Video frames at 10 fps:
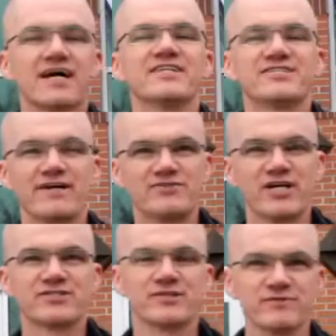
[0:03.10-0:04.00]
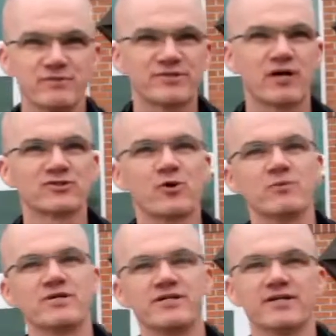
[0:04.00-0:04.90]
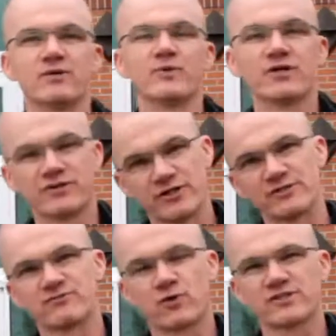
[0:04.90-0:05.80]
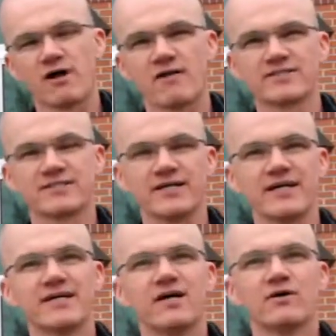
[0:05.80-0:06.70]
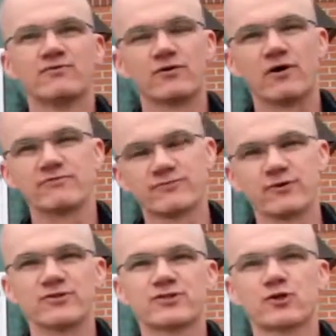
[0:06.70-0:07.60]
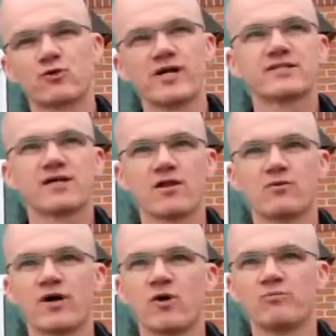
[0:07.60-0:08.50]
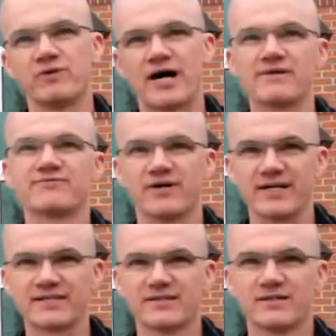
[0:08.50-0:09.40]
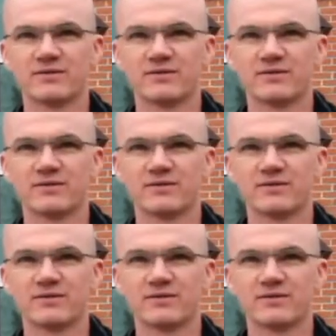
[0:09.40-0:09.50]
Hi, it's Dave Jensen from Town Square Media. We are here in Fort Collins today for our first Great Colorado Pie Fight.